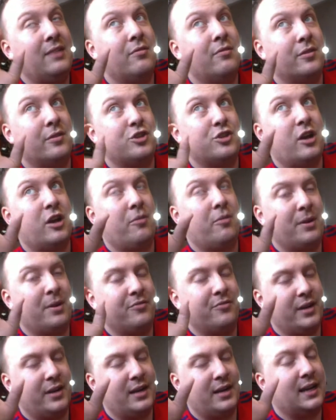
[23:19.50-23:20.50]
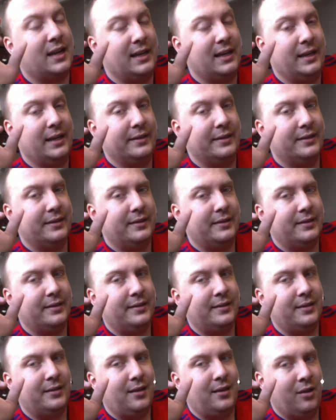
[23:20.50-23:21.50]
a shout of being relegated,
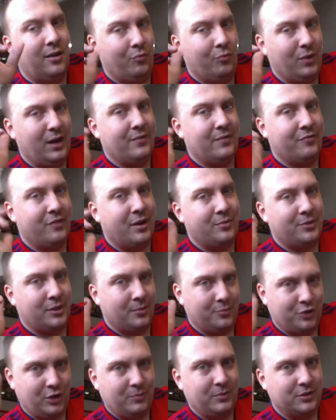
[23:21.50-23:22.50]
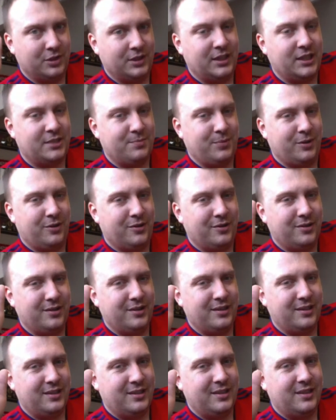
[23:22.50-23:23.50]
and we haven't wrapped up Champions League spot,
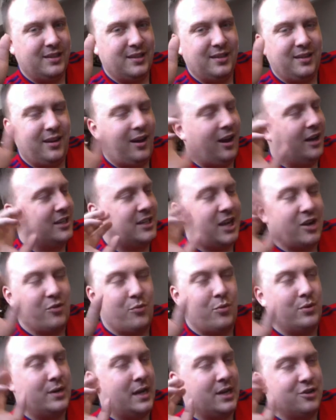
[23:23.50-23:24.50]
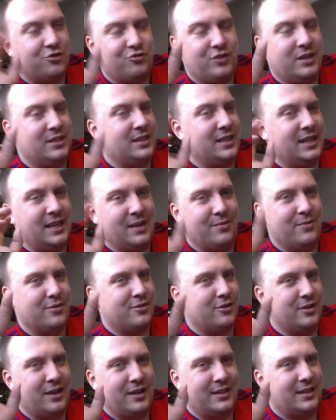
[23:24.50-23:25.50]
I don't want that stress at the end of
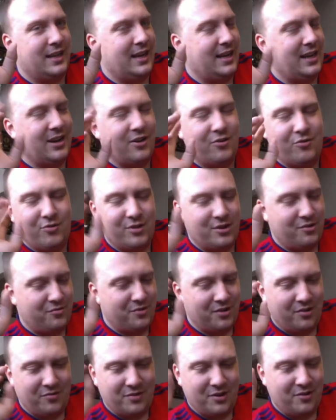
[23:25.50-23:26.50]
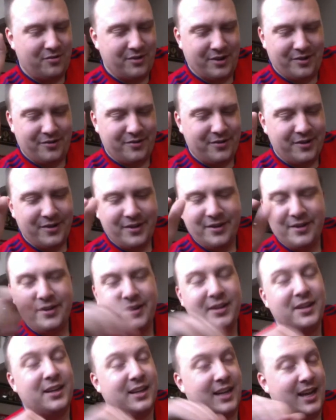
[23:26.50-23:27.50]
that day. No.
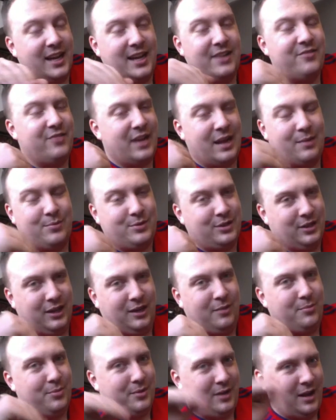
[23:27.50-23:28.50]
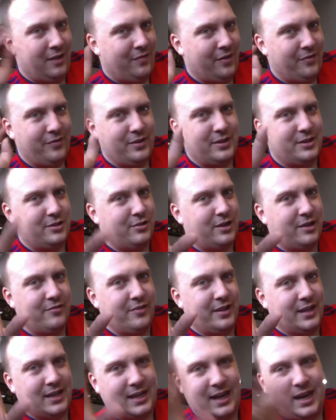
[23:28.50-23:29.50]
Get it wrapped up. If Everton still
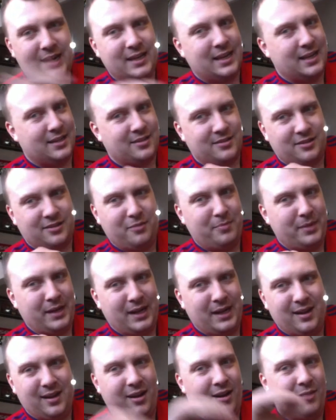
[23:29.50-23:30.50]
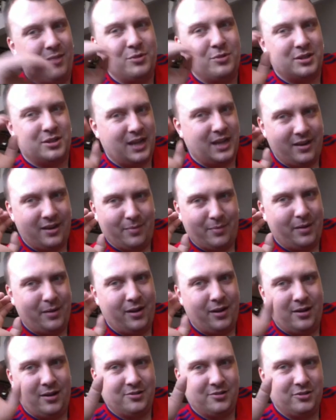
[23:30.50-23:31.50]
get relegated, that's so be it. I'm just caring about
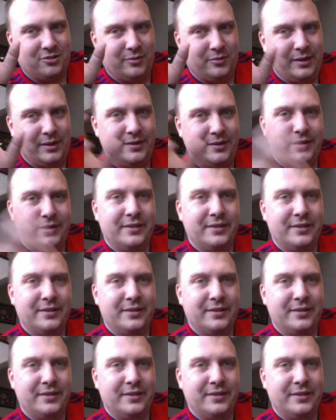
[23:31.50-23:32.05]
Arsenal here.